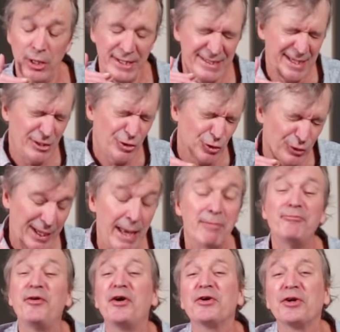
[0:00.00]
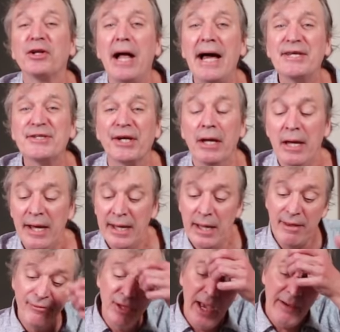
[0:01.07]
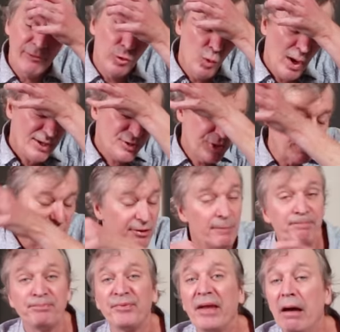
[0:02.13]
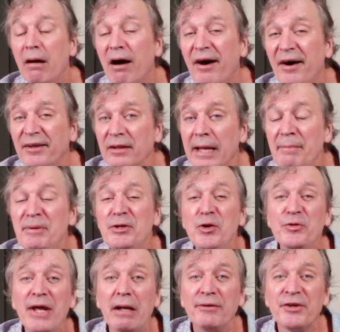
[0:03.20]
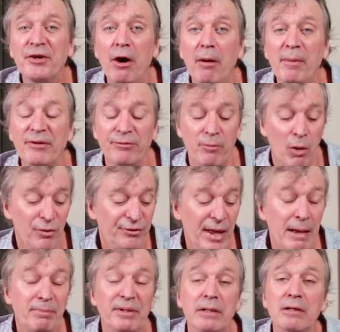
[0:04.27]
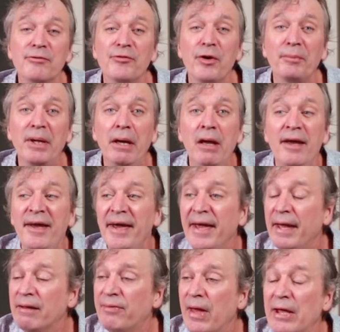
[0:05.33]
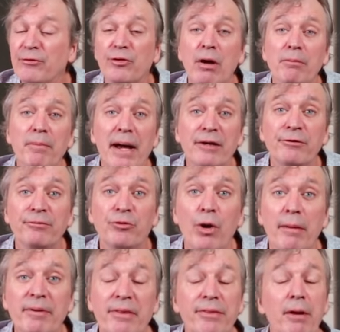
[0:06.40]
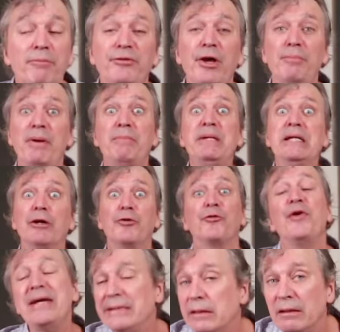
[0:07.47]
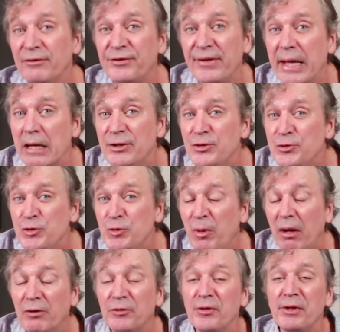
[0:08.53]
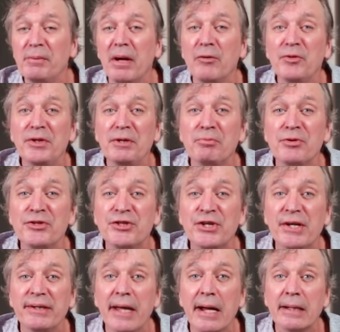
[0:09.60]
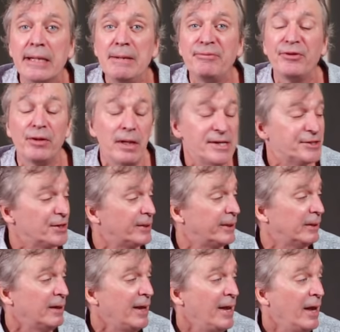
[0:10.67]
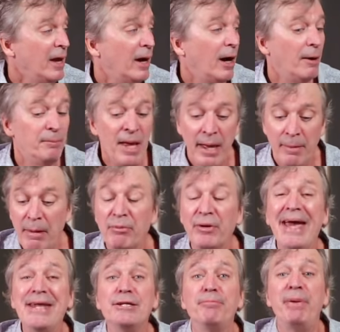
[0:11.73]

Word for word: essential campfire classic. If you have questions, let me know down in the comments. I'm always happy to hear from you. And thanks for coming back, subscribing. Thumbs up mean a great deal to that YouTube algorithm. I really appreciate that. It keeps the lights on here. Remember, head to